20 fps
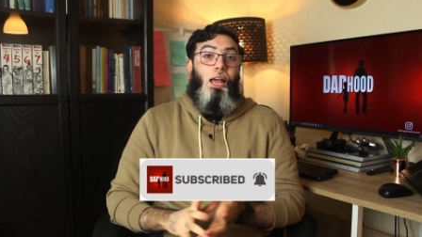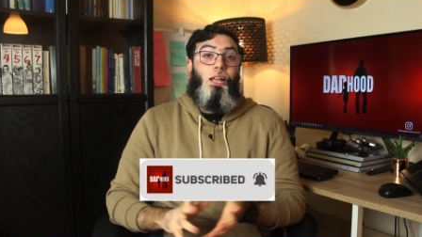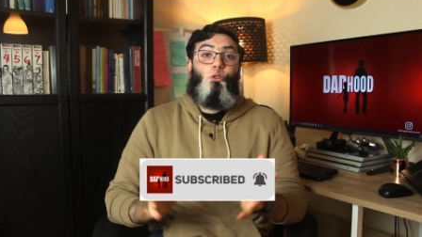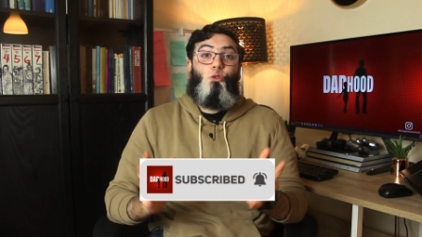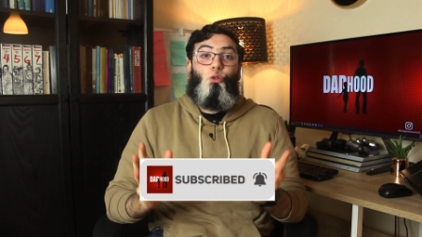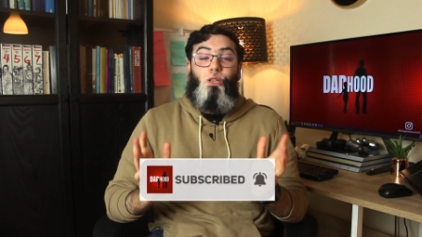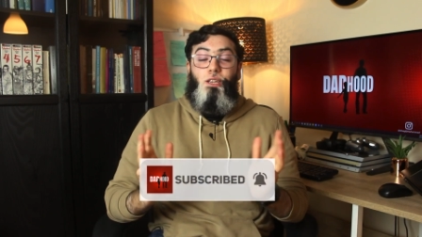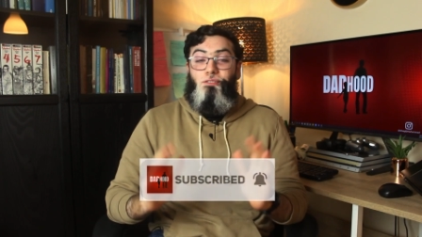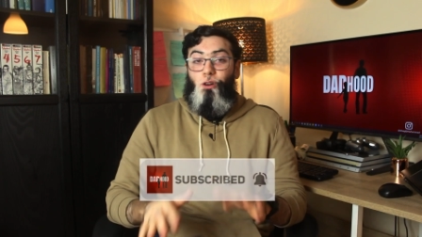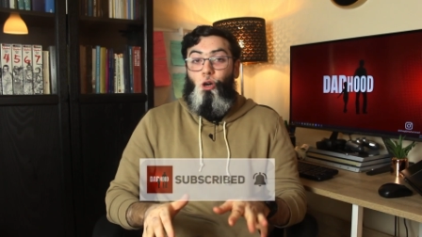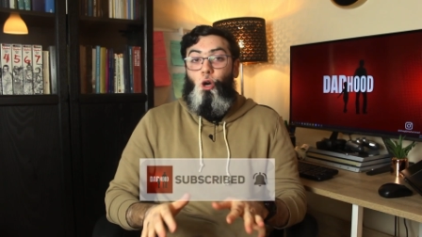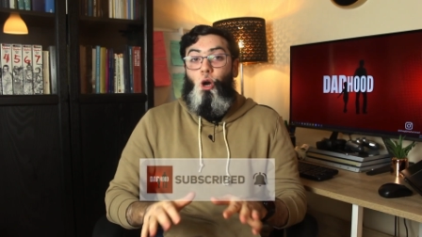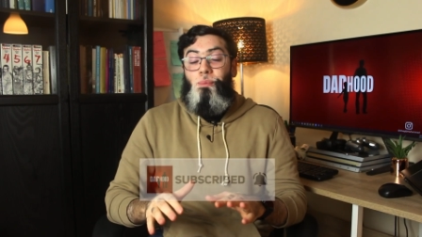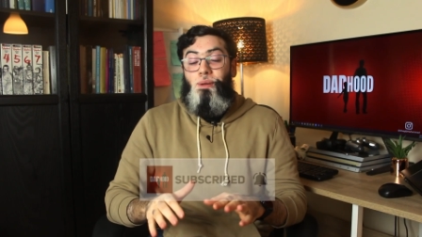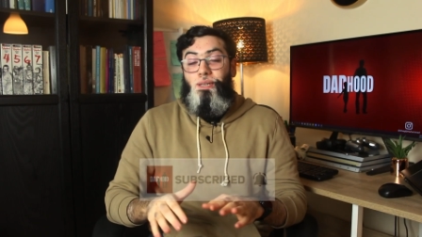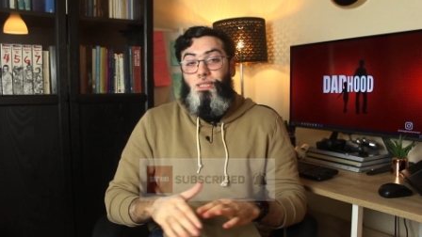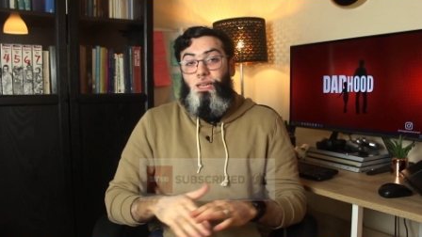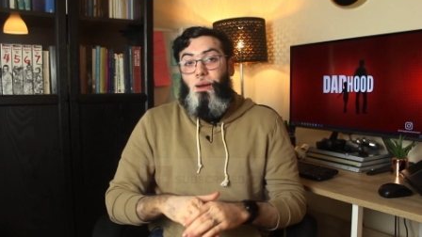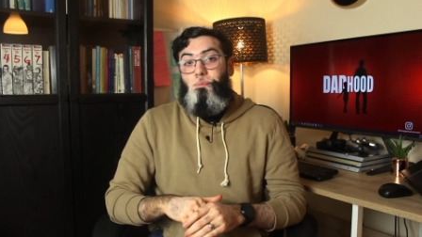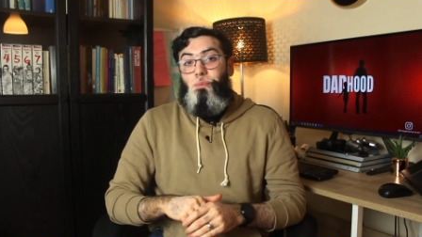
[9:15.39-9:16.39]
do leave a
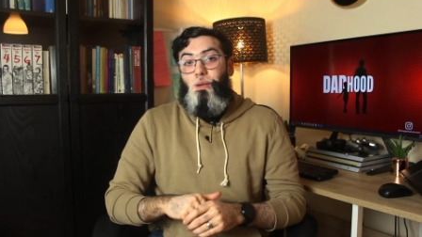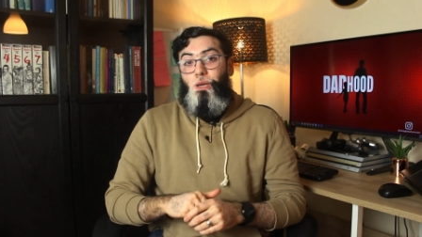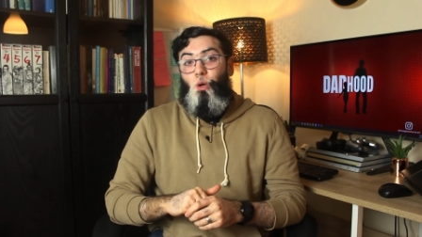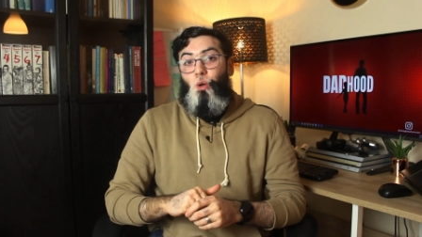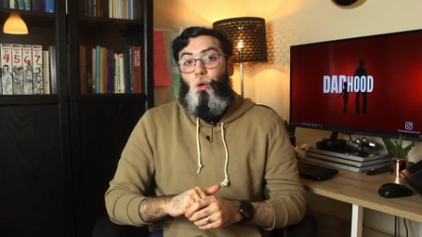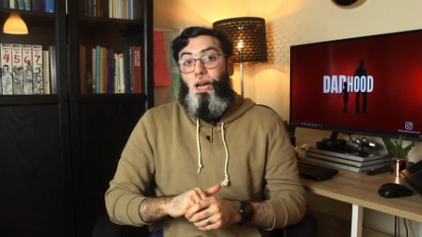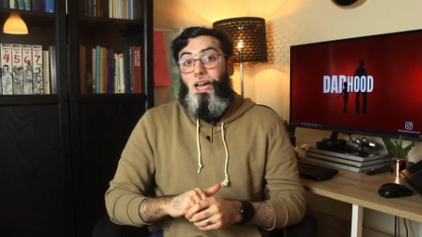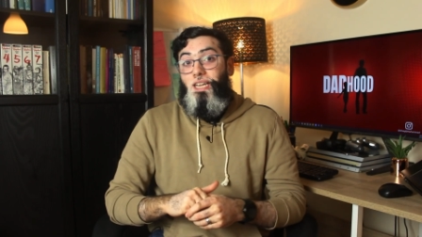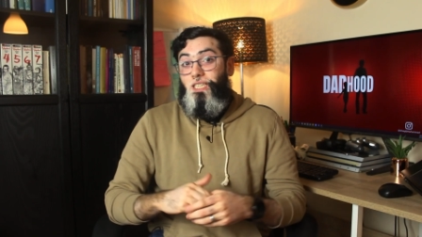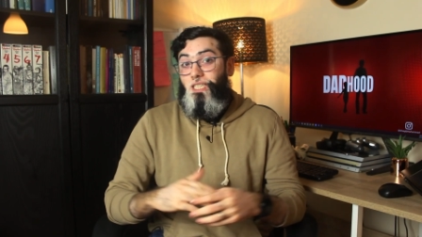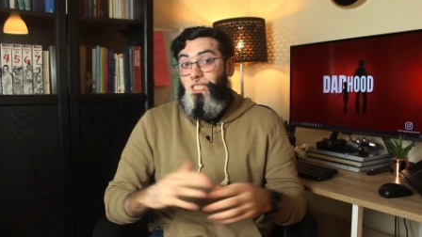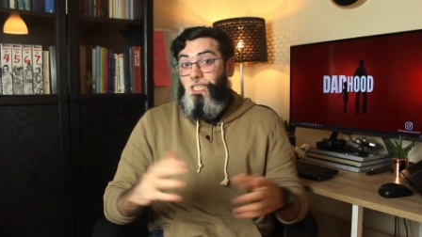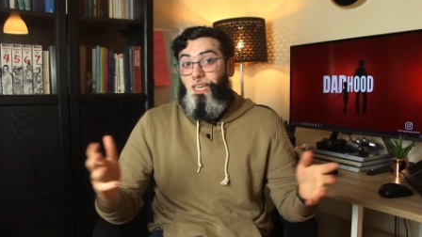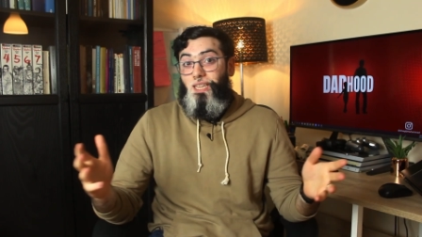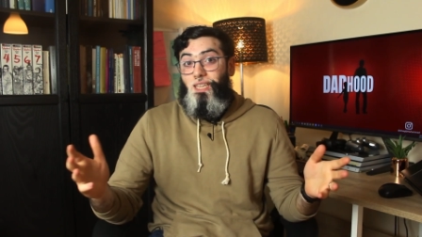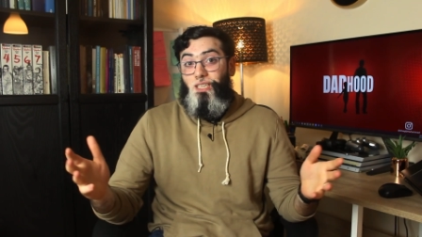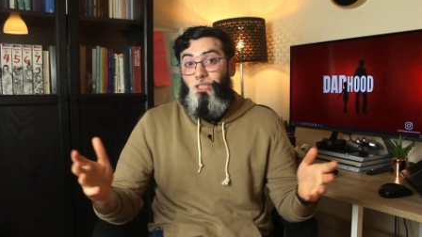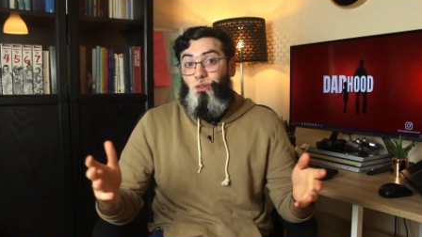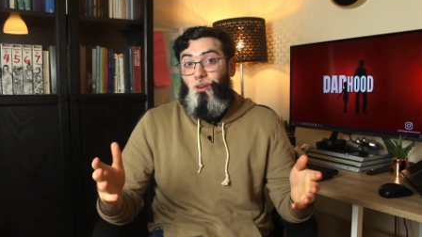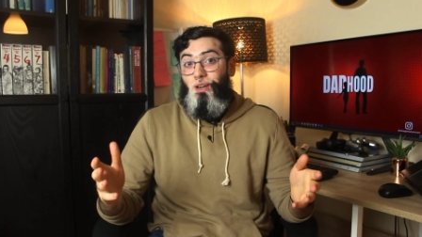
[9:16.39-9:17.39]
comment down below and
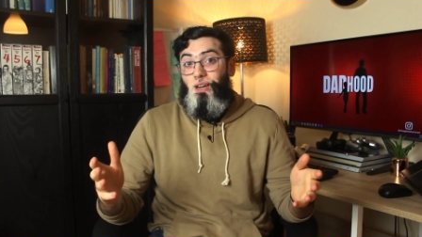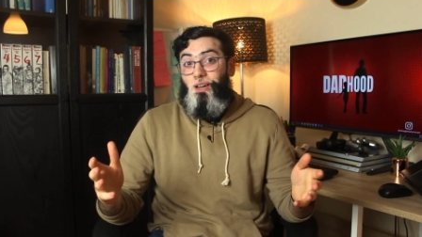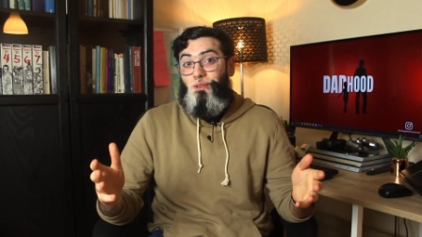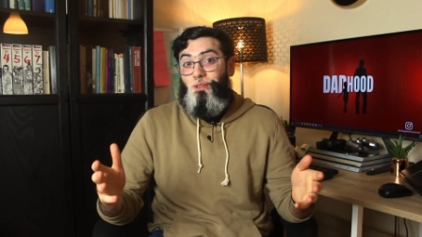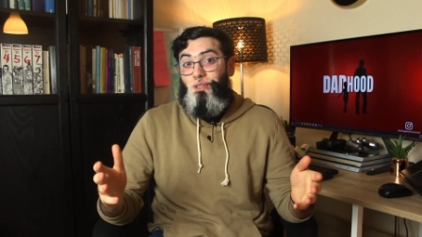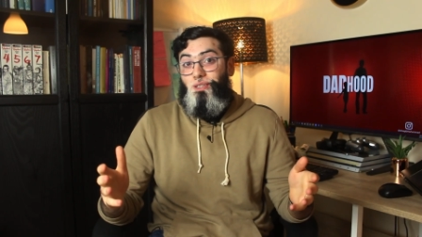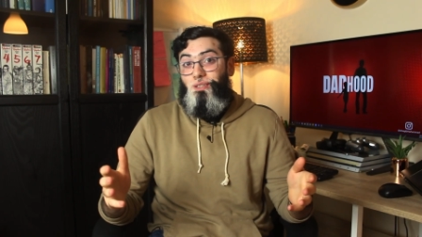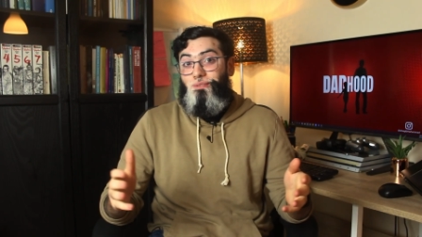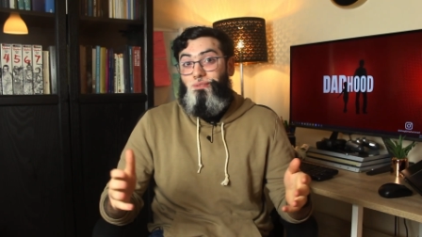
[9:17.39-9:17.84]
share this around.